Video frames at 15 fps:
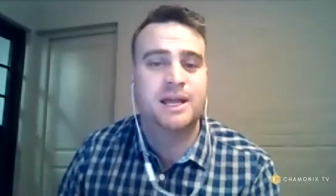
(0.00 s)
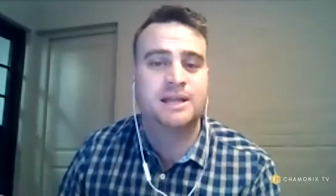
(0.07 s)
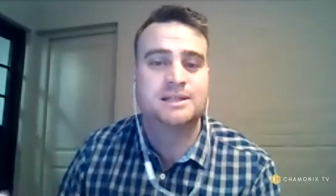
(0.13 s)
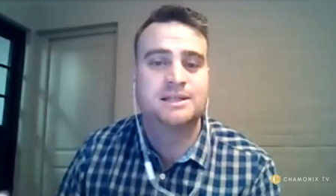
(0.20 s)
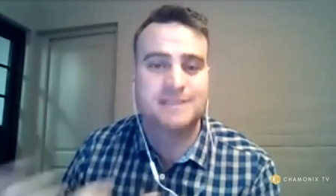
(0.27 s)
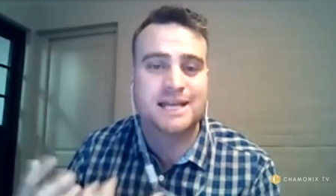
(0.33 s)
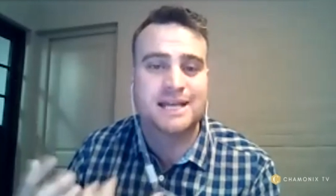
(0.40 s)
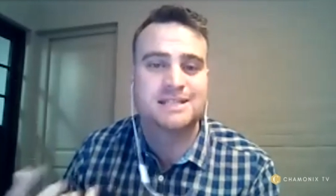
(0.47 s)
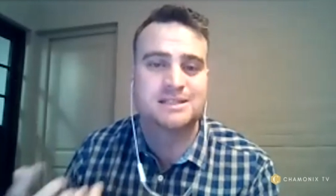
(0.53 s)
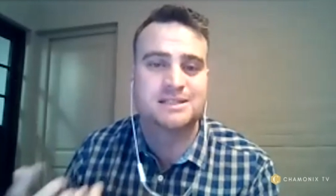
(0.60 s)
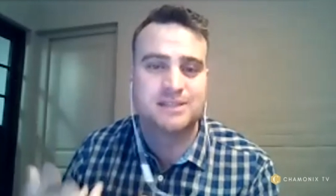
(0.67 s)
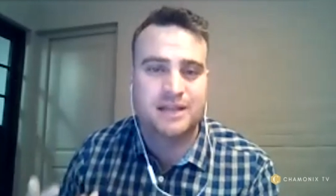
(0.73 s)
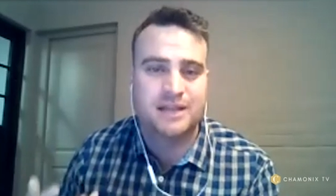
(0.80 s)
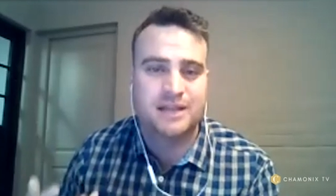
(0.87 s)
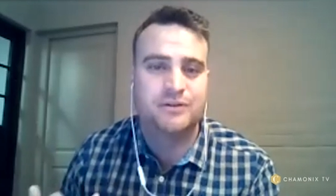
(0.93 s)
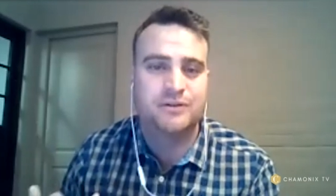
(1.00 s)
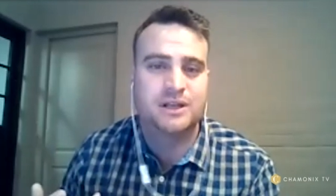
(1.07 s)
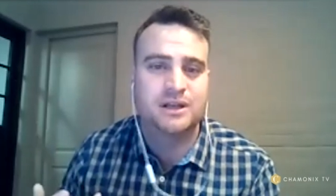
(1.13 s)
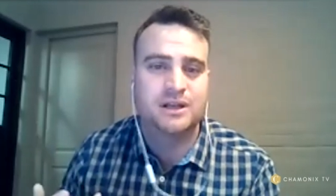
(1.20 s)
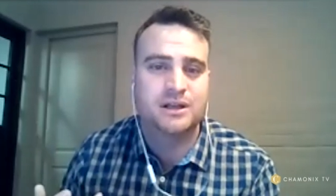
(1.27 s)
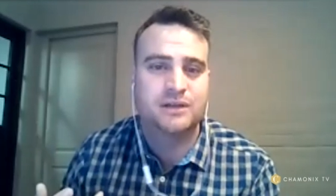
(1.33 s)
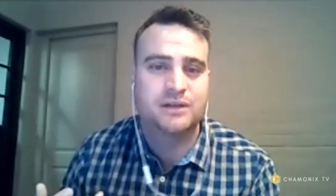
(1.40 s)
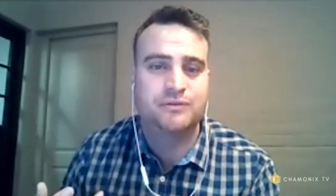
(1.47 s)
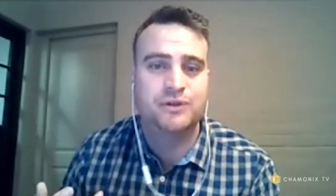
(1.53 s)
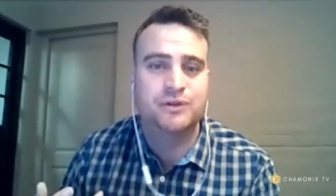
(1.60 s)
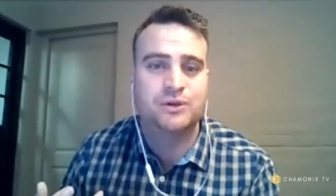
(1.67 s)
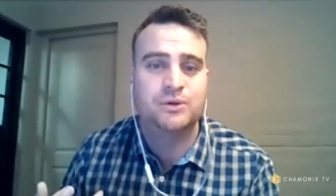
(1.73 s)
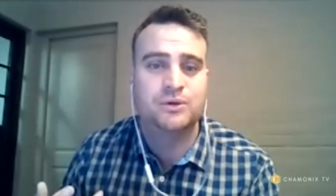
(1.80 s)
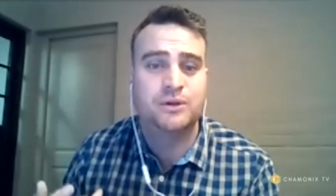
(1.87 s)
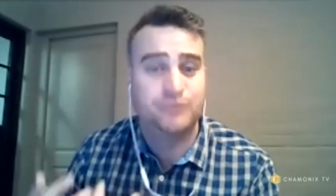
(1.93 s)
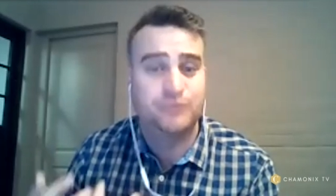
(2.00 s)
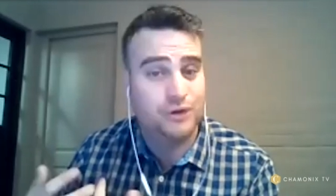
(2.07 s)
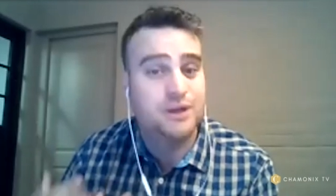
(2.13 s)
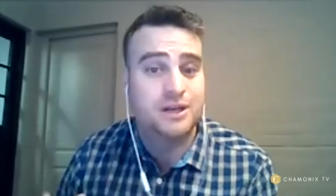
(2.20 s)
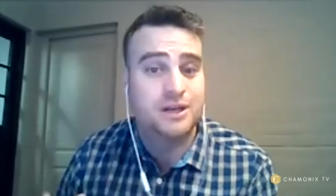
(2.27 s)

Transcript: tax in South Africa if you if you earn an